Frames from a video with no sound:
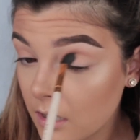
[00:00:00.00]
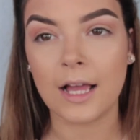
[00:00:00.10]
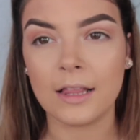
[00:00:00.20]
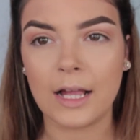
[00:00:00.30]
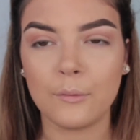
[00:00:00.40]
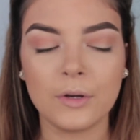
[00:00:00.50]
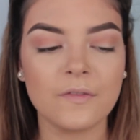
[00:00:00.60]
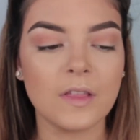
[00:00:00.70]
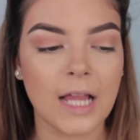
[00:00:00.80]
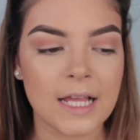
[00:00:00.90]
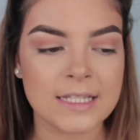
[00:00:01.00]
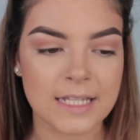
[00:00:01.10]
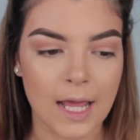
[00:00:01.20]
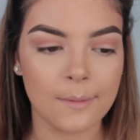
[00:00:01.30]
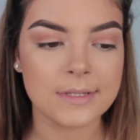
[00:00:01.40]
Like one of the last
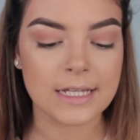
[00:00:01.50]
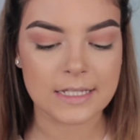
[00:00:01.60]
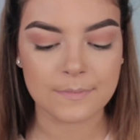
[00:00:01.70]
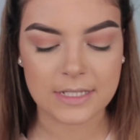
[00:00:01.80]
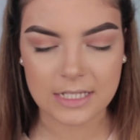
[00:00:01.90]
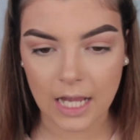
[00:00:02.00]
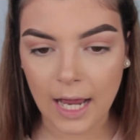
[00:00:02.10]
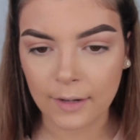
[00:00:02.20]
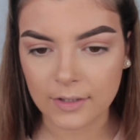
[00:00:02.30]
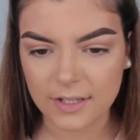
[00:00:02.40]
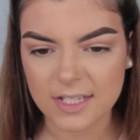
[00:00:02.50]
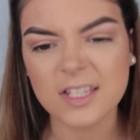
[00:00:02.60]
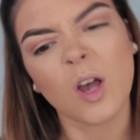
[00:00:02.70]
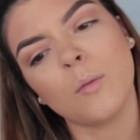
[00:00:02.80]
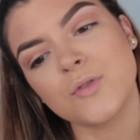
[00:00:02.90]
steps is mascara. This
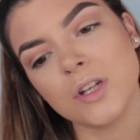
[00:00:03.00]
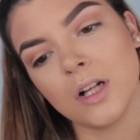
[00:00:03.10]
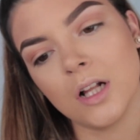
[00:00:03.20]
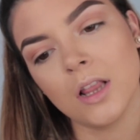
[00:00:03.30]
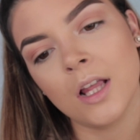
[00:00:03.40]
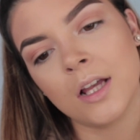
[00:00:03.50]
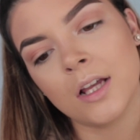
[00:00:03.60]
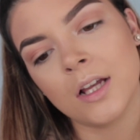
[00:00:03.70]
is optional.